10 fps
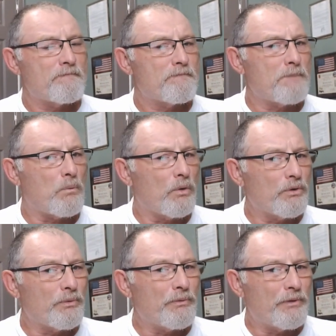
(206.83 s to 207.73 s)
But what do
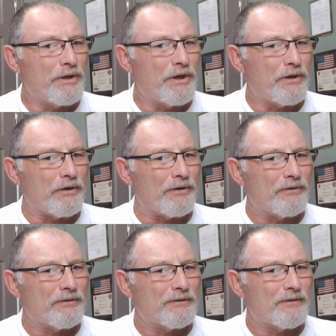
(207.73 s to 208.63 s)
we read here?
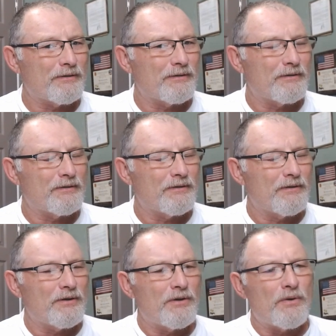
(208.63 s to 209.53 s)

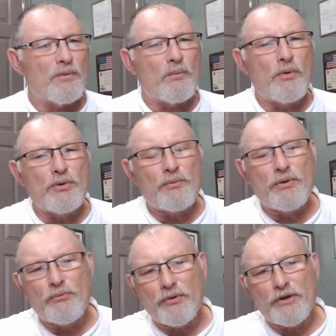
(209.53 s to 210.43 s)
What do we
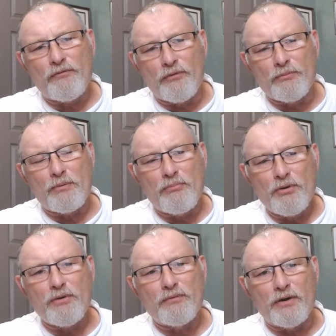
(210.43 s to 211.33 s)
read from the
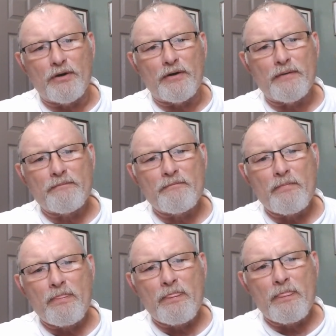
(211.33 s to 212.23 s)
book of God?
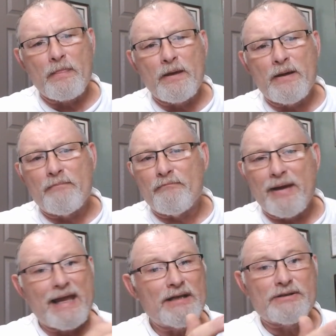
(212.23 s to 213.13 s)

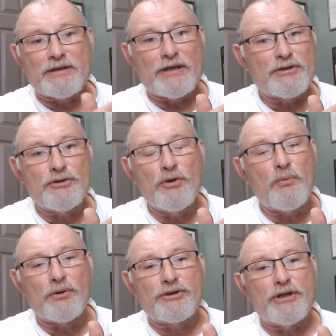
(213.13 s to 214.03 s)
Man says, do
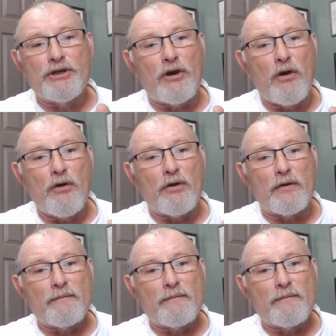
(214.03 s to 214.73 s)
what's in your heart.